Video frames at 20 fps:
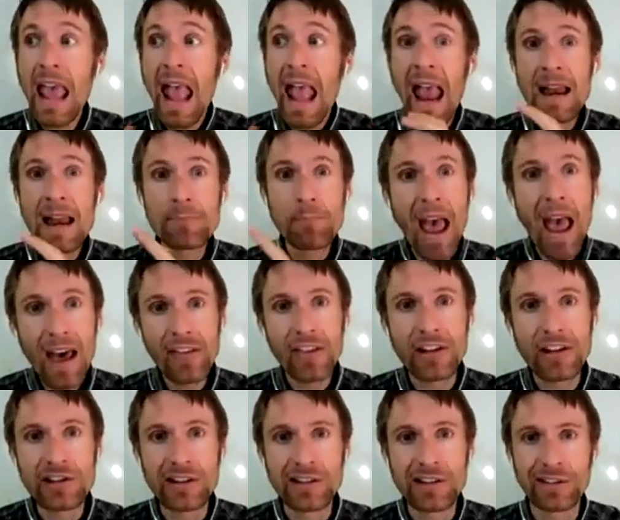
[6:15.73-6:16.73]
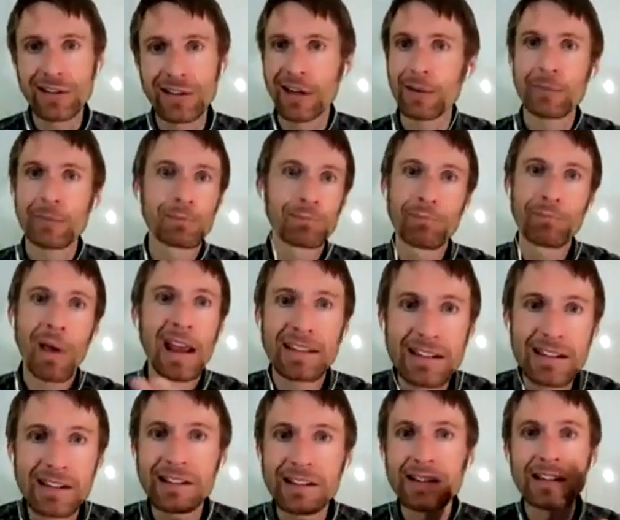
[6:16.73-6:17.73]
And pathogens like
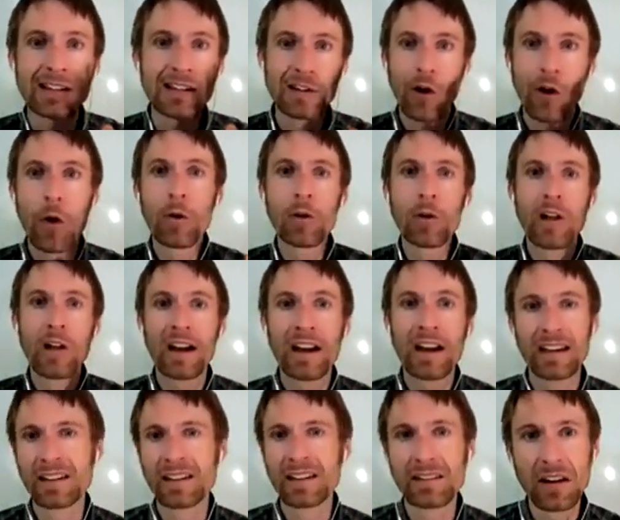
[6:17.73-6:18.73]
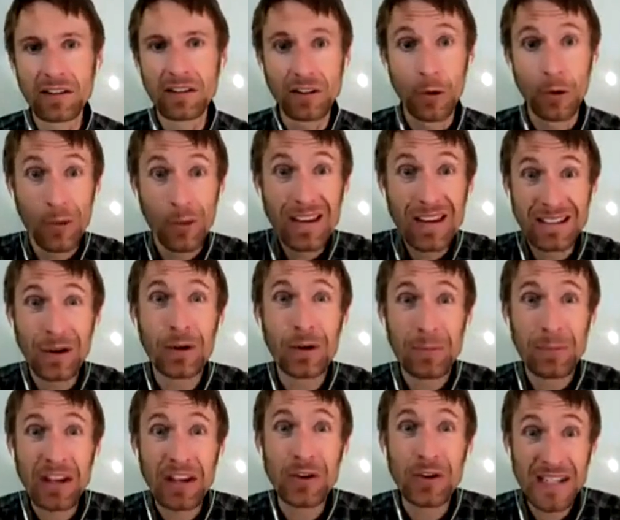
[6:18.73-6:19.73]
bacteria, E. coli, and things that would
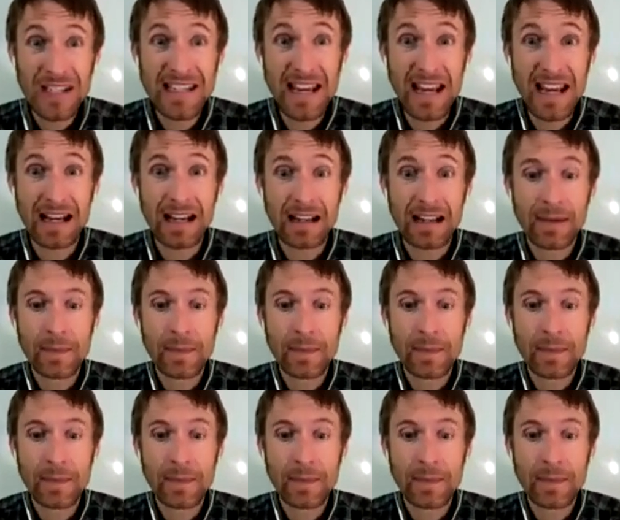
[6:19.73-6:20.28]
make you sick.